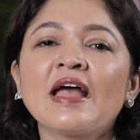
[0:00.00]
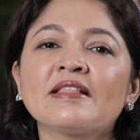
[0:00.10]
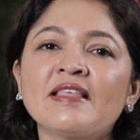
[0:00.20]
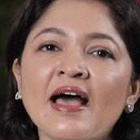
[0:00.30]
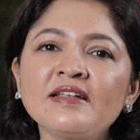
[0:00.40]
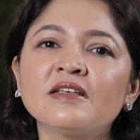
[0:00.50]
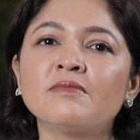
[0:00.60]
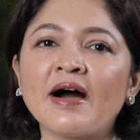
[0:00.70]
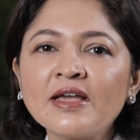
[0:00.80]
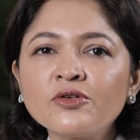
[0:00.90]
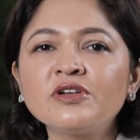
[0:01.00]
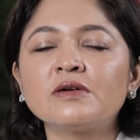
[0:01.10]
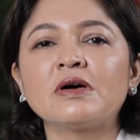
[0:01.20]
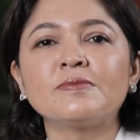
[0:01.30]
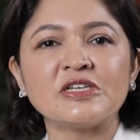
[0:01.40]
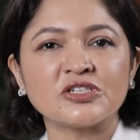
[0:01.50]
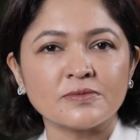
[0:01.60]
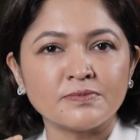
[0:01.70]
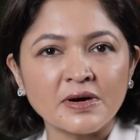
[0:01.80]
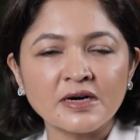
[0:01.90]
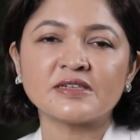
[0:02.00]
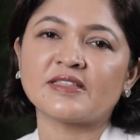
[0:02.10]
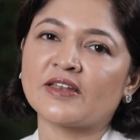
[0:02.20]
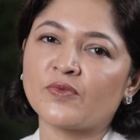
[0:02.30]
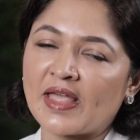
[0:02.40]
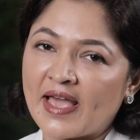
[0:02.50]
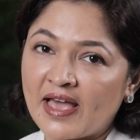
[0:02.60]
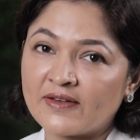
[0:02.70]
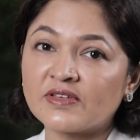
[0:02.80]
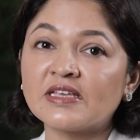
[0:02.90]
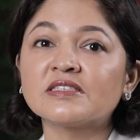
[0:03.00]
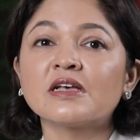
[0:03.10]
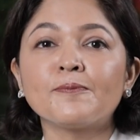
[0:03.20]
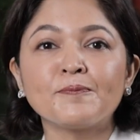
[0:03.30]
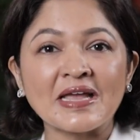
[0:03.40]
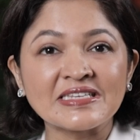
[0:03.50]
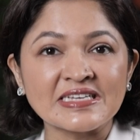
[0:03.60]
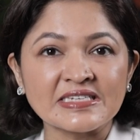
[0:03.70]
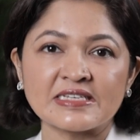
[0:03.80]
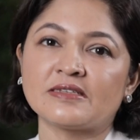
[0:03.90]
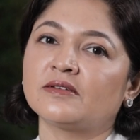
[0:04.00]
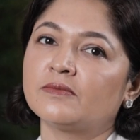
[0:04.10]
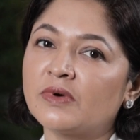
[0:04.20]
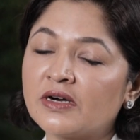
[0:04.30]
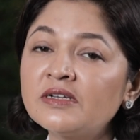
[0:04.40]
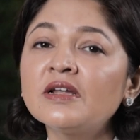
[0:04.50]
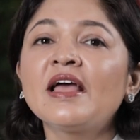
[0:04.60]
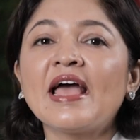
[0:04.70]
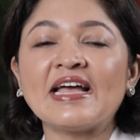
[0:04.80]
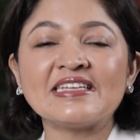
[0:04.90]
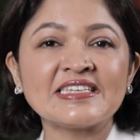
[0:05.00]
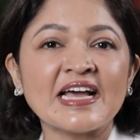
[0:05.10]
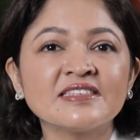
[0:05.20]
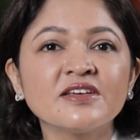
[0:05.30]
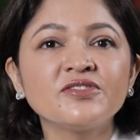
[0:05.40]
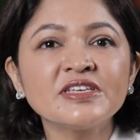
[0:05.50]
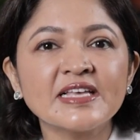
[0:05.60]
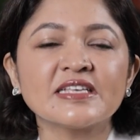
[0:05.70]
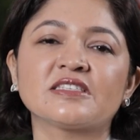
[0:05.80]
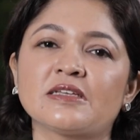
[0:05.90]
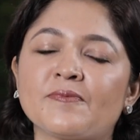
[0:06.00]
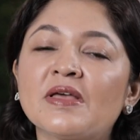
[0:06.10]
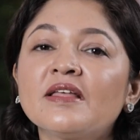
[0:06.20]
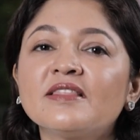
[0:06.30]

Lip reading: that the microdermabrasion burr that we have is a patented burr and it has a recessed tip.